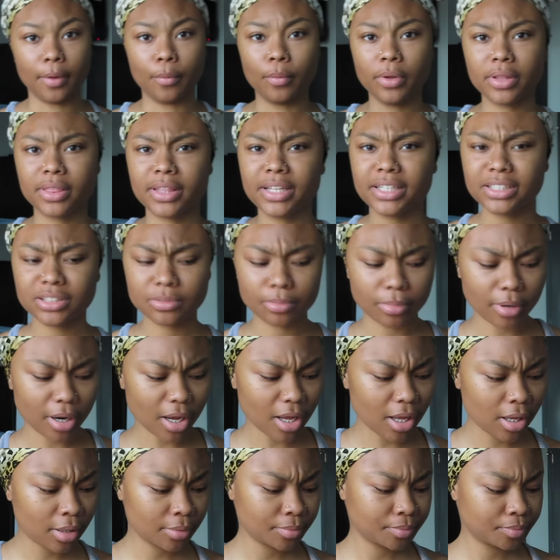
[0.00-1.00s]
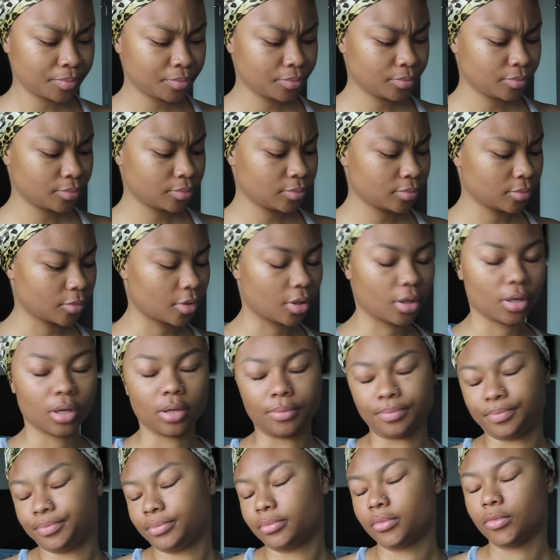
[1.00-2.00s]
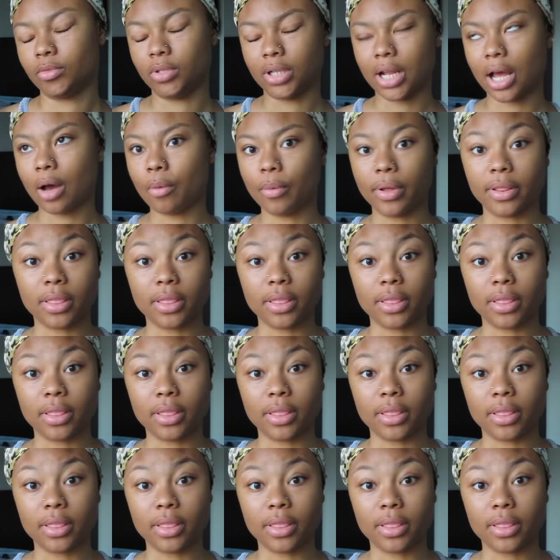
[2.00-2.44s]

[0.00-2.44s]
and with this bra, not